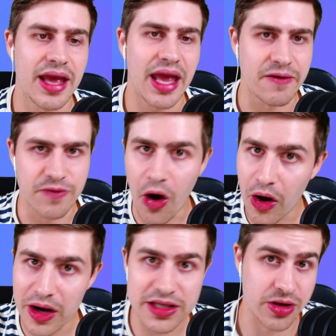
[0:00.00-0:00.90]
if
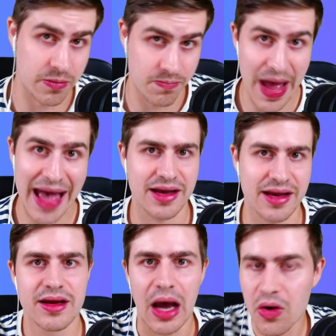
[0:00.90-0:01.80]
Haaland's not back,
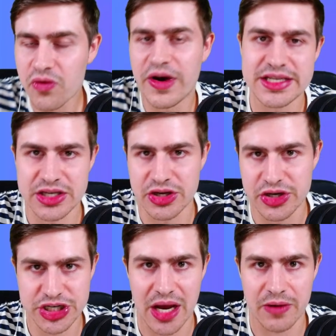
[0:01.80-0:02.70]
Alvarez is a good
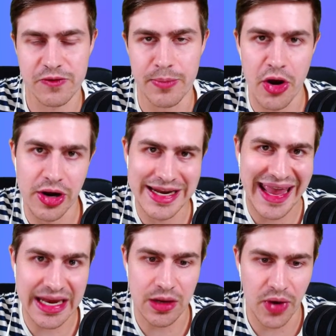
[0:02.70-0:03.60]
shout for Burnley
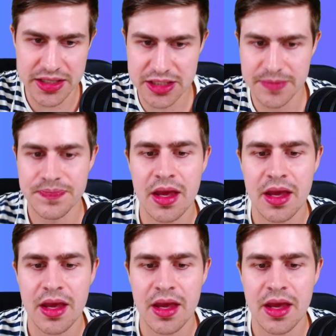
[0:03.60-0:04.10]
anyways.